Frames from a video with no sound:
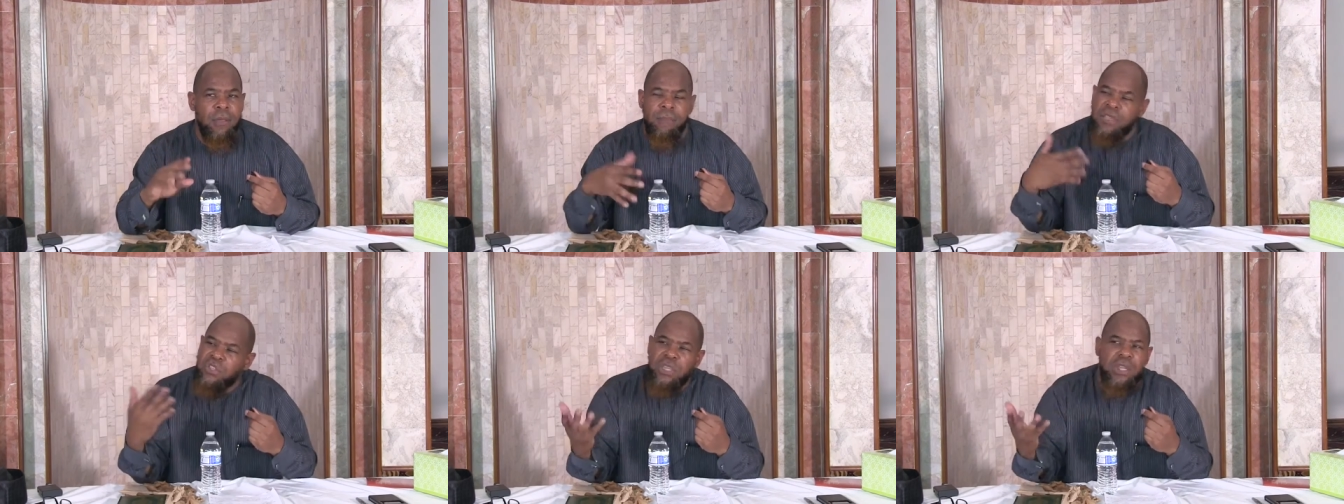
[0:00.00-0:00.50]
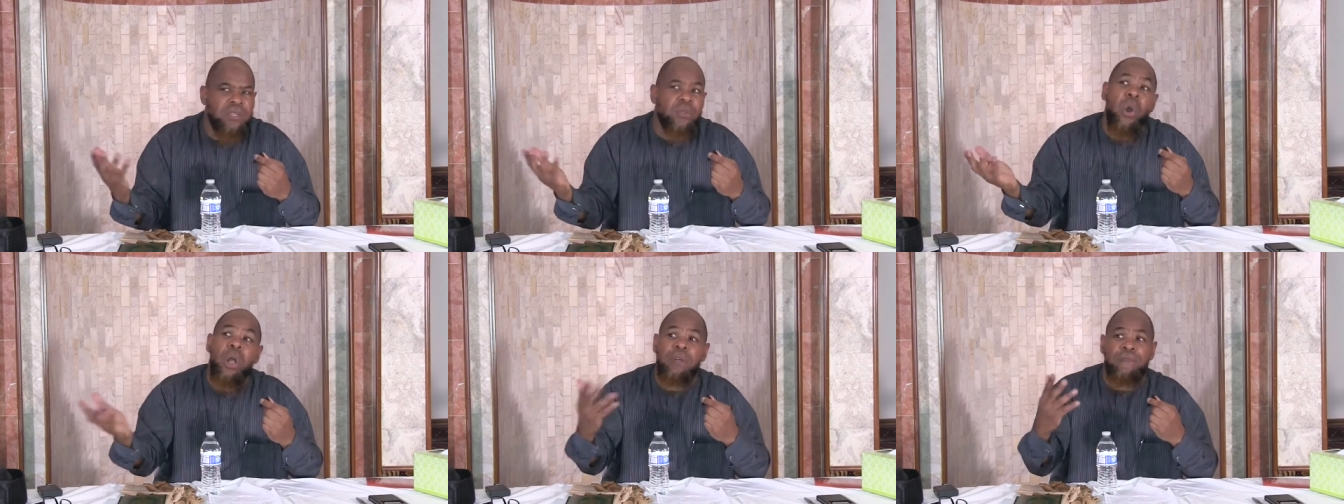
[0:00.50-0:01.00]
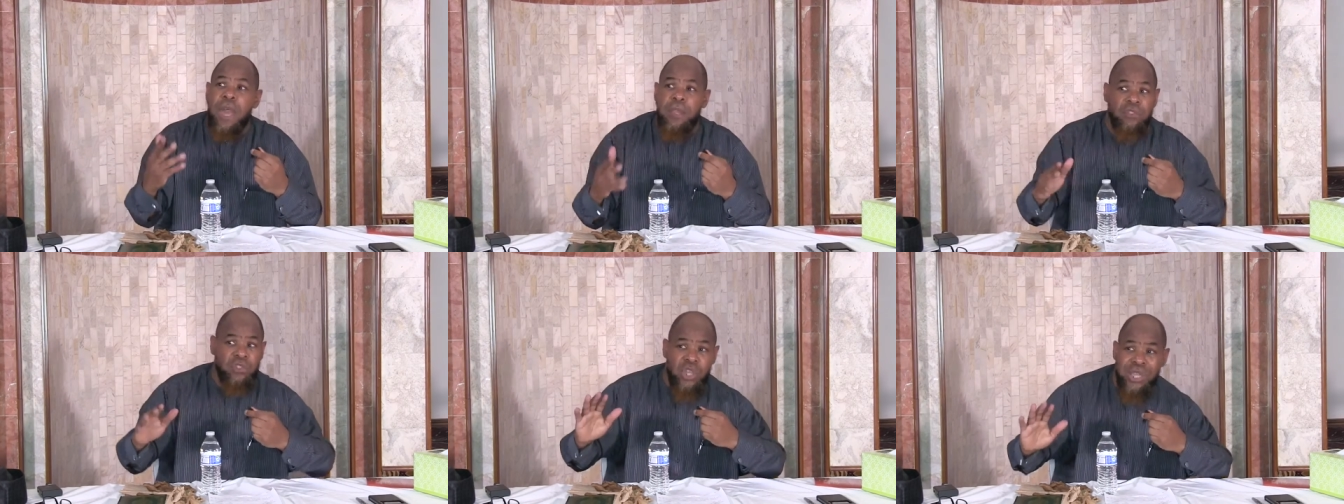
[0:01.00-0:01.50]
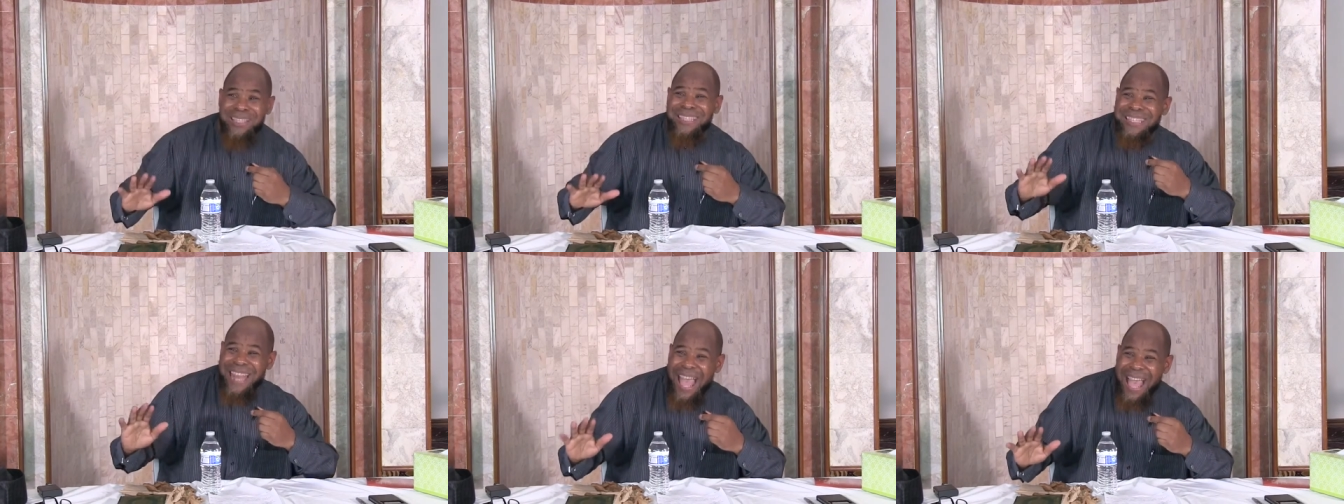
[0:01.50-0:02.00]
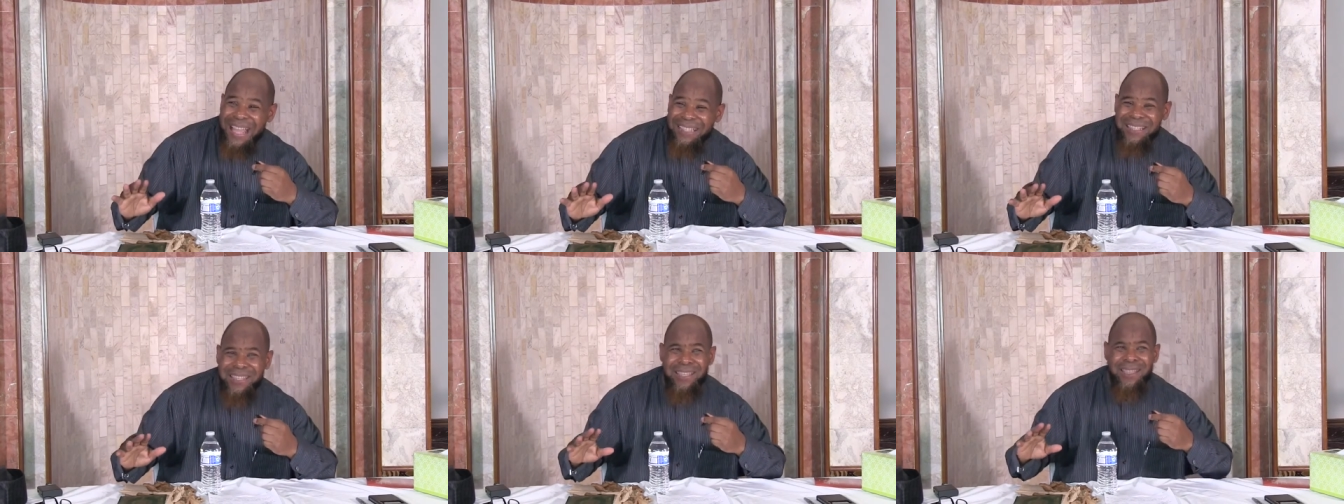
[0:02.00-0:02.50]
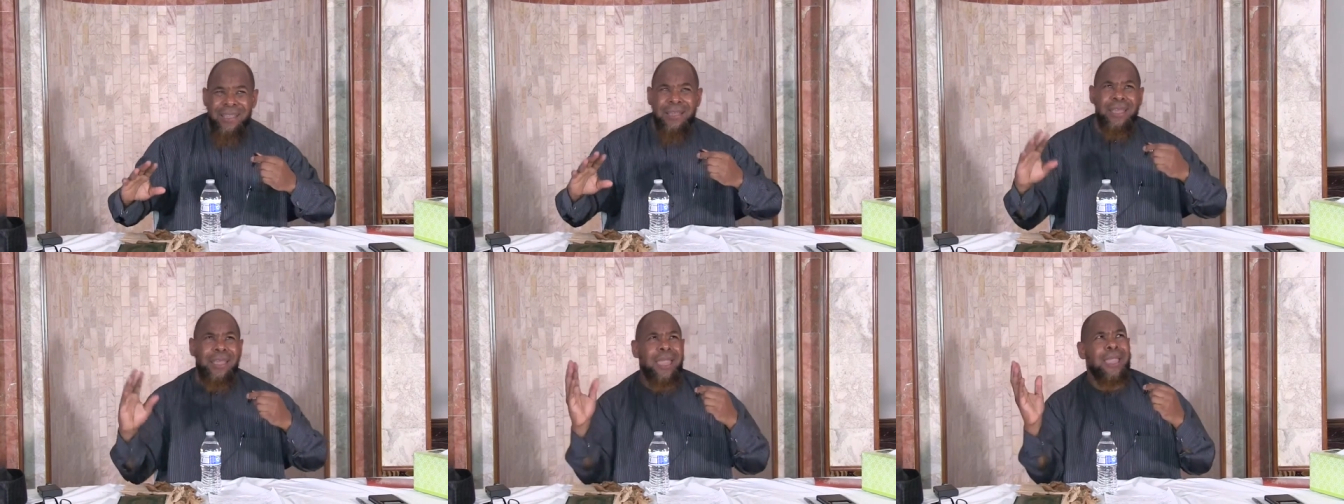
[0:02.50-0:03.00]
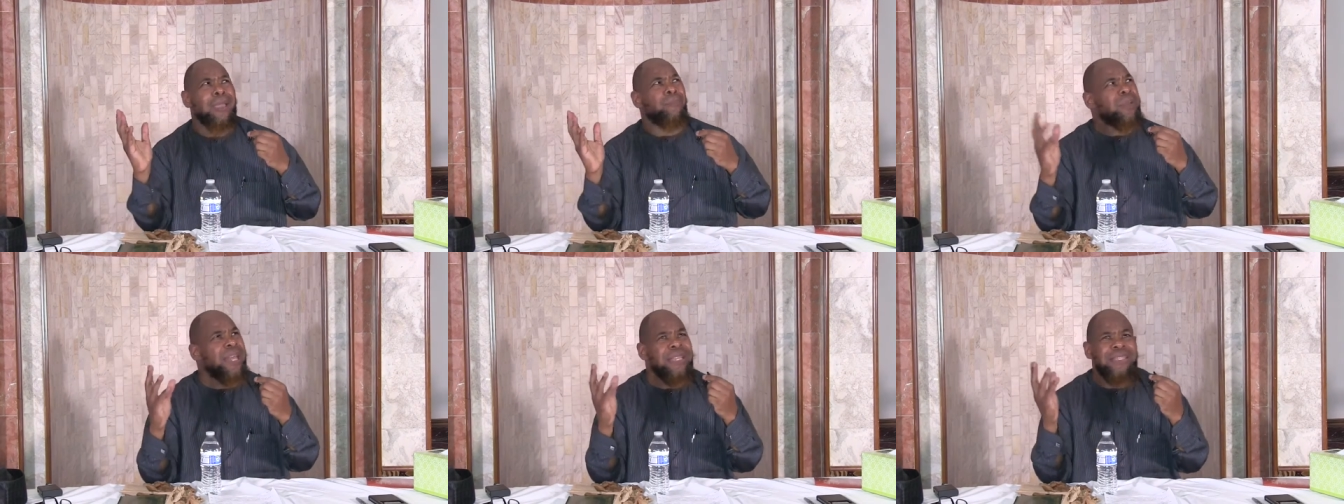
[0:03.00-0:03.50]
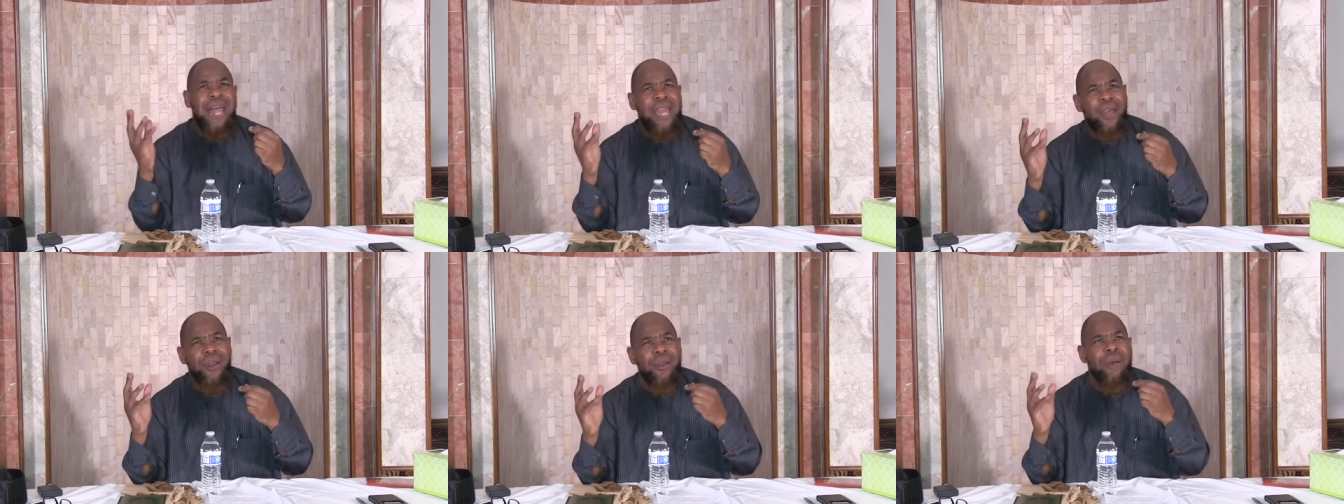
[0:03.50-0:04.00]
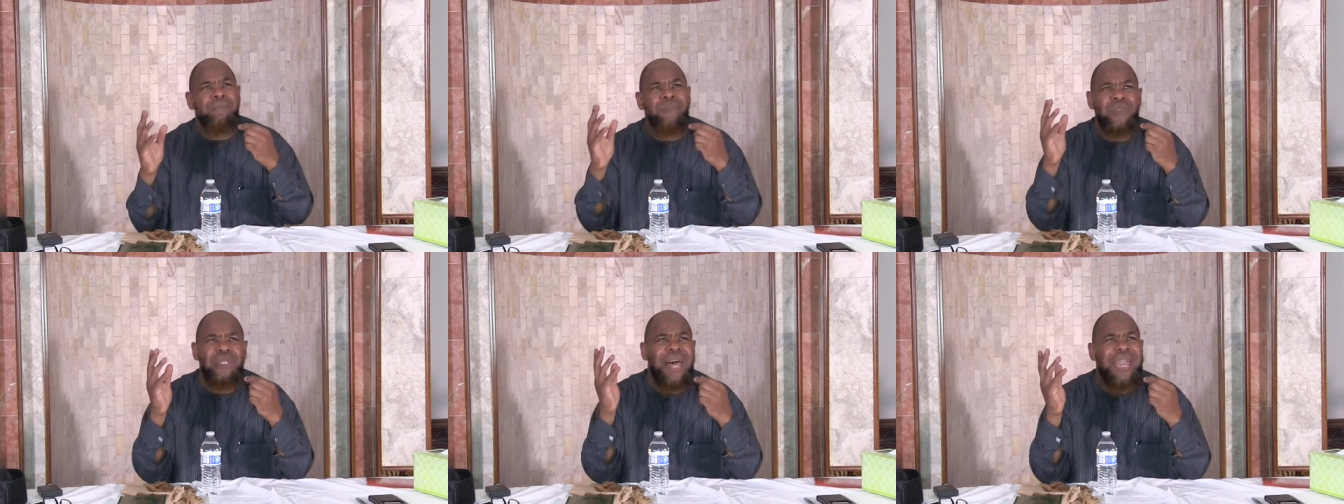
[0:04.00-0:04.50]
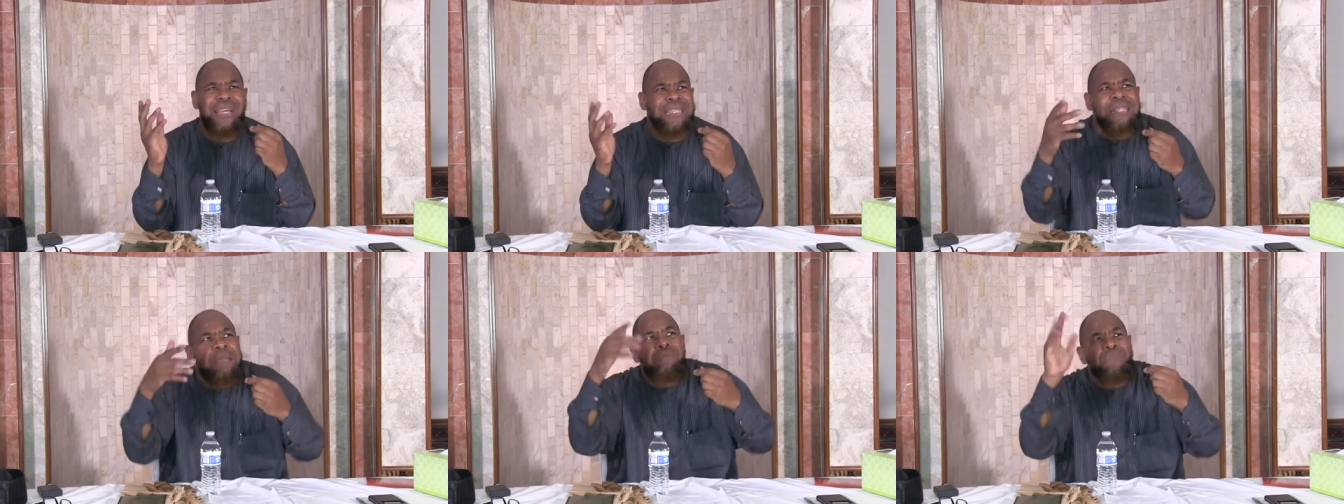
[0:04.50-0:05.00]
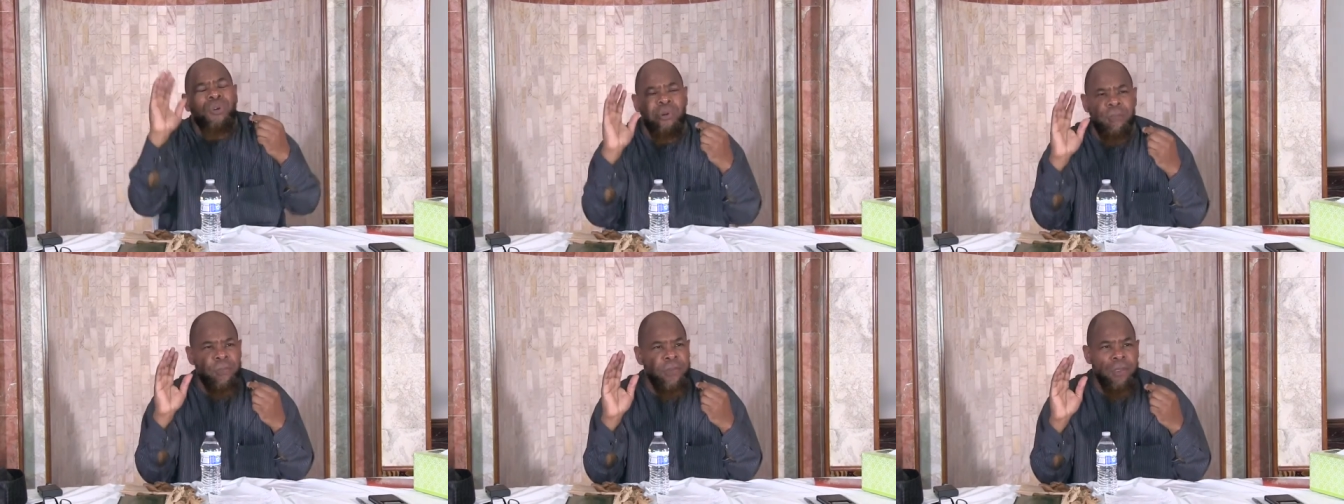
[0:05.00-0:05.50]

The masjid is all of that. It's just not a place like a rums, like a symbol.